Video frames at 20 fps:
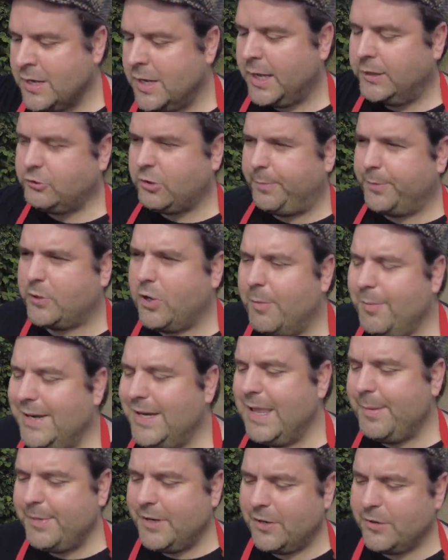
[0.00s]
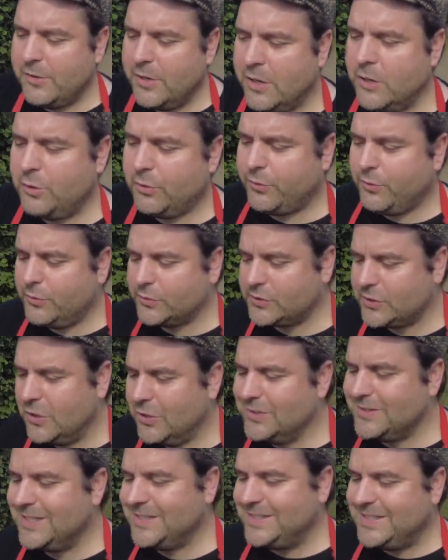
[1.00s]
And drop a comment. Let me know your thoughts
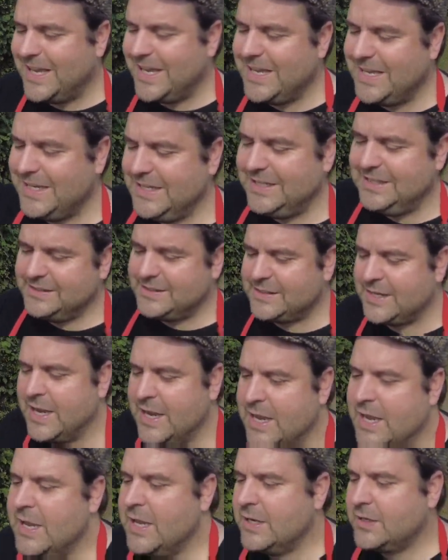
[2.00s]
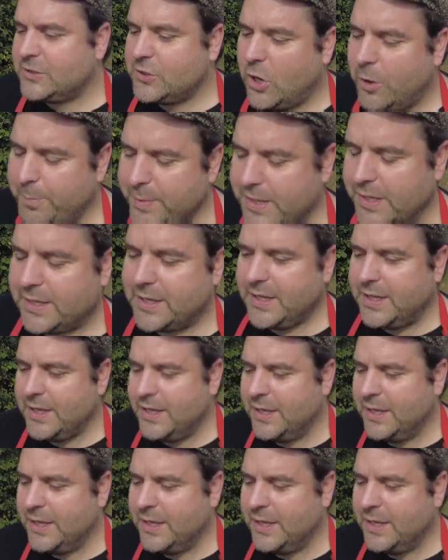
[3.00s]
on today's topic.